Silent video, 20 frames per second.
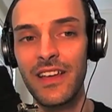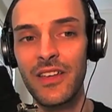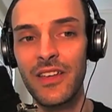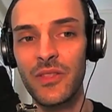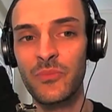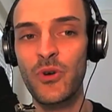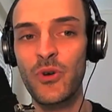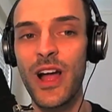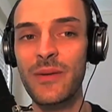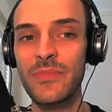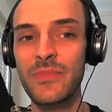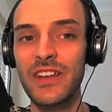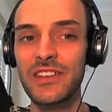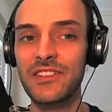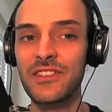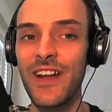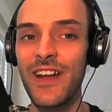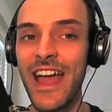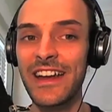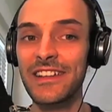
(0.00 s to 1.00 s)
The prime
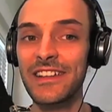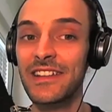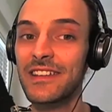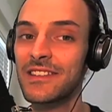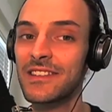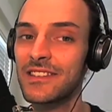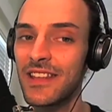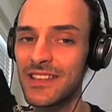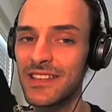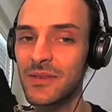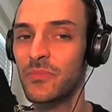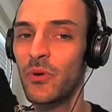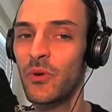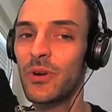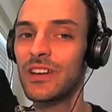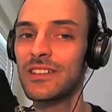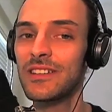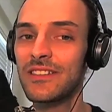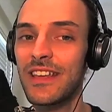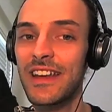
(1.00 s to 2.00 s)
minister added he's
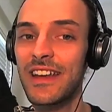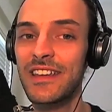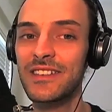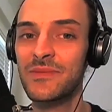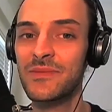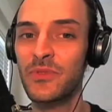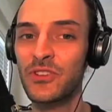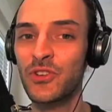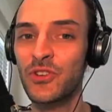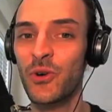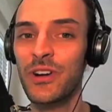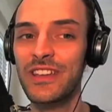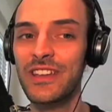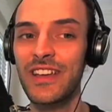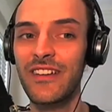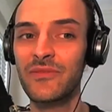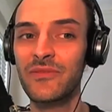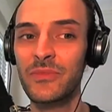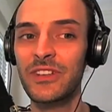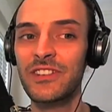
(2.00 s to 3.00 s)
disappointed that his majority
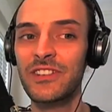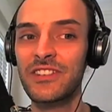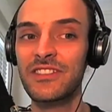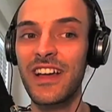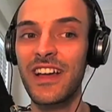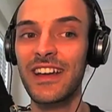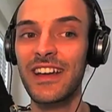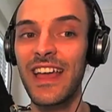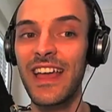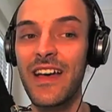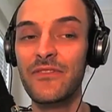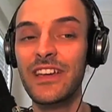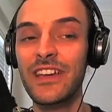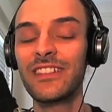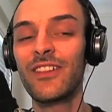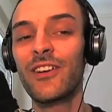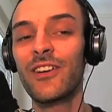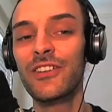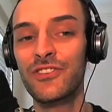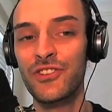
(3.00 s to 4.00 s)
government does not have a
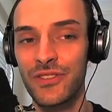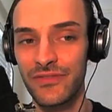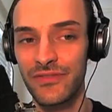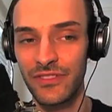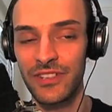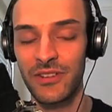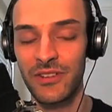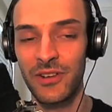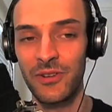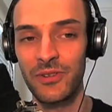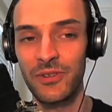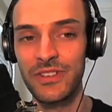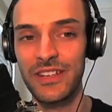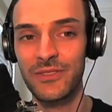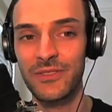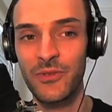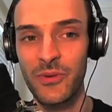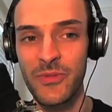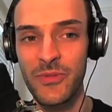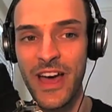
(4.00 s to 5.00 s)
larger foothold
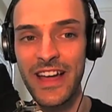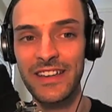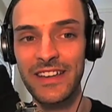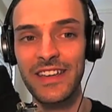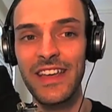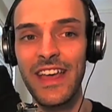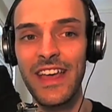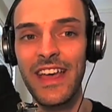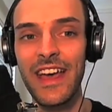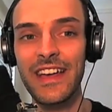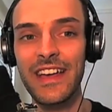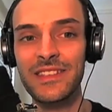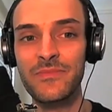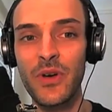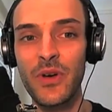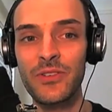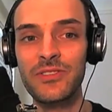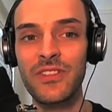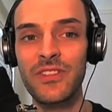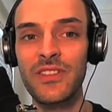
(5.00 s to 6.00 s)
in Quebec, as
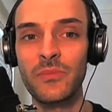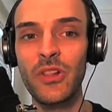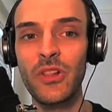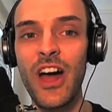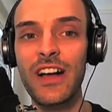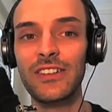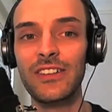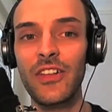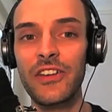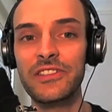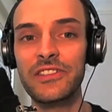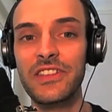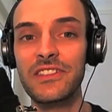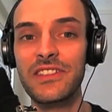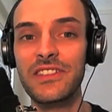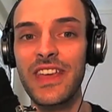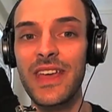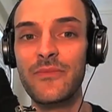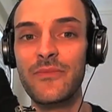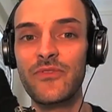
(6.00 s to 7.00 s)
most of the Bloc
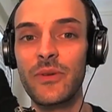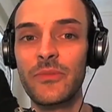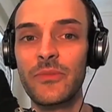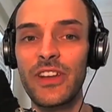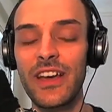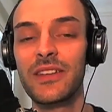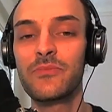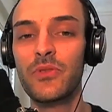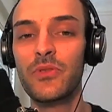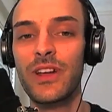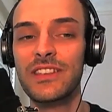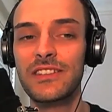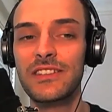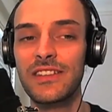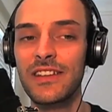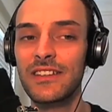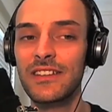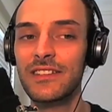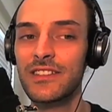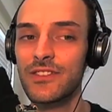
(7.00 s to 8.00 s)
losses came from an
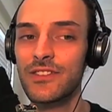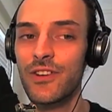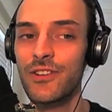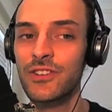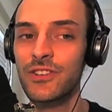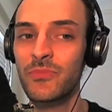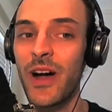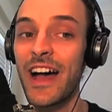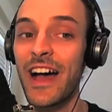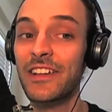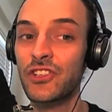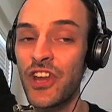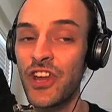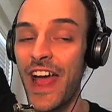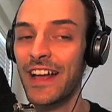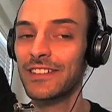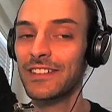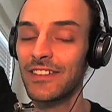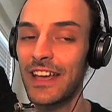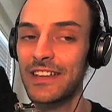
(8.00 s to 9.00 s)
unprecedented surge by
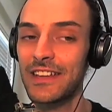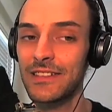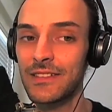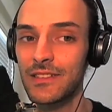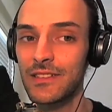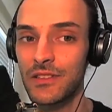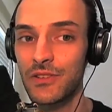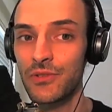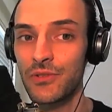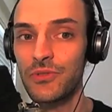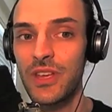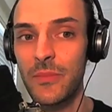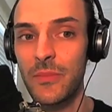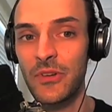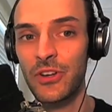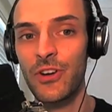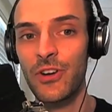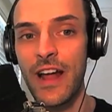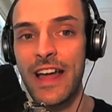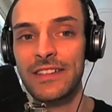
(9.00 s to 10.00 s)
Jack Layton's New
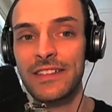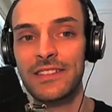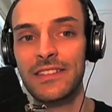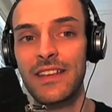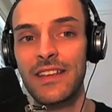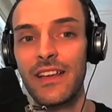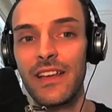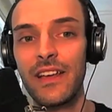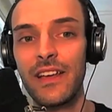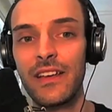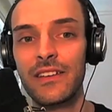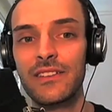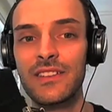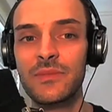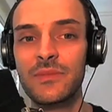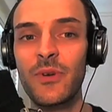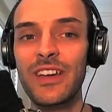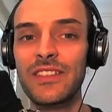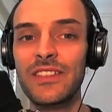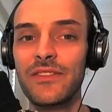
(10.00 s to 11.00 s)
Democrats.
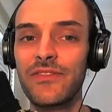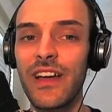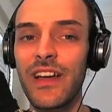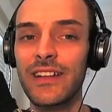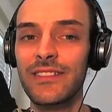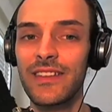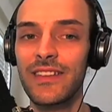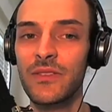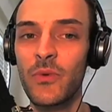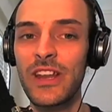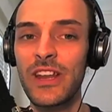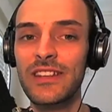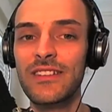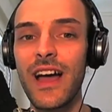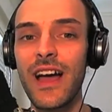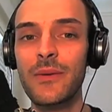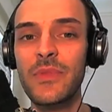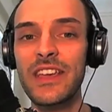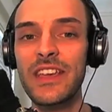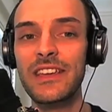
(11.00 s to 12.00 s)
Despite the fact that we did
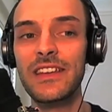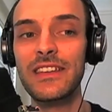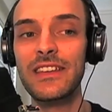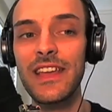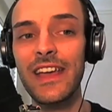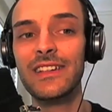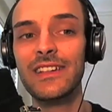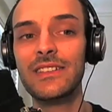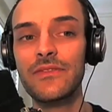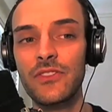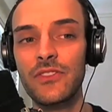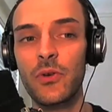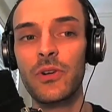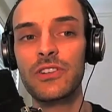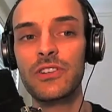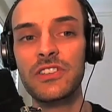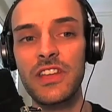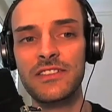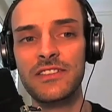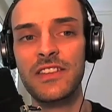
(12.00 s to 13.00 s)
not make any gains, of
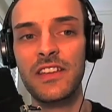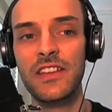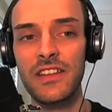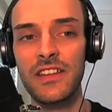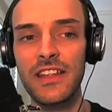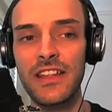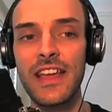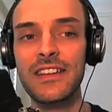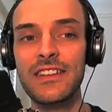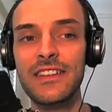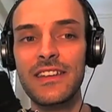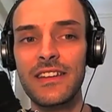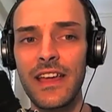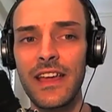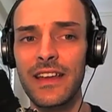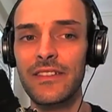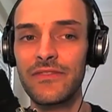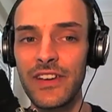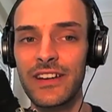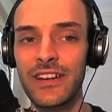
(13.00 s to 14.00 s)
course, as a Canadian
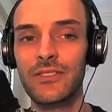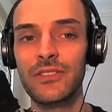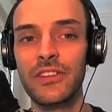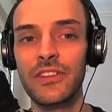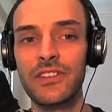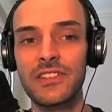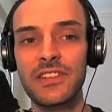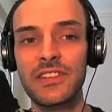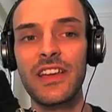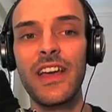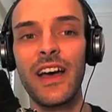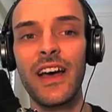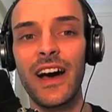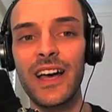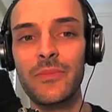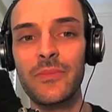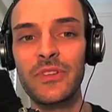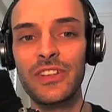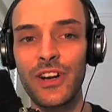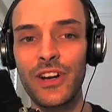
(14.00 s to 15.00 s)
and a Federalist,
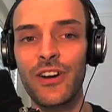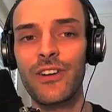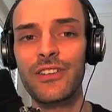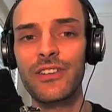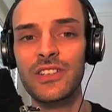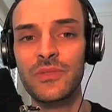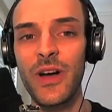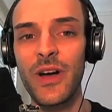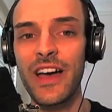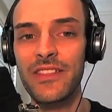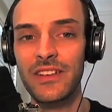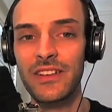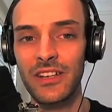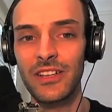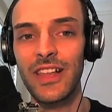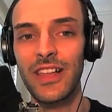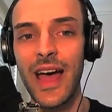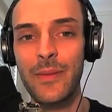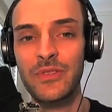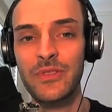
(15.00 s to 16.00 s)
I'm encouraged by the
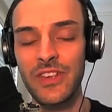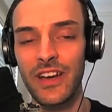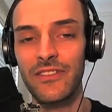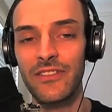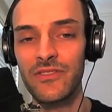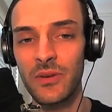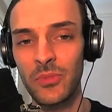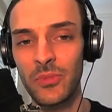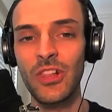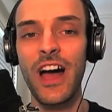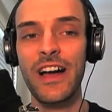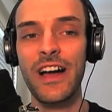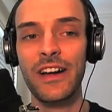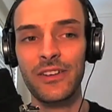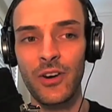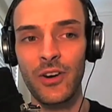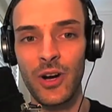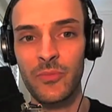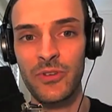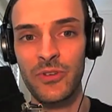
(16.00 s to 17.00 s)
collapse of the Bloc,
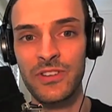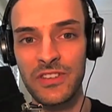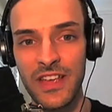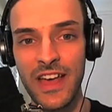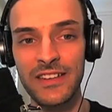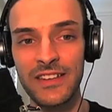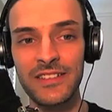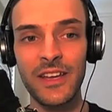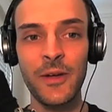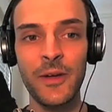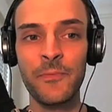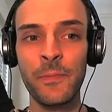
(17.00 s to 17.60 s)
Harper said.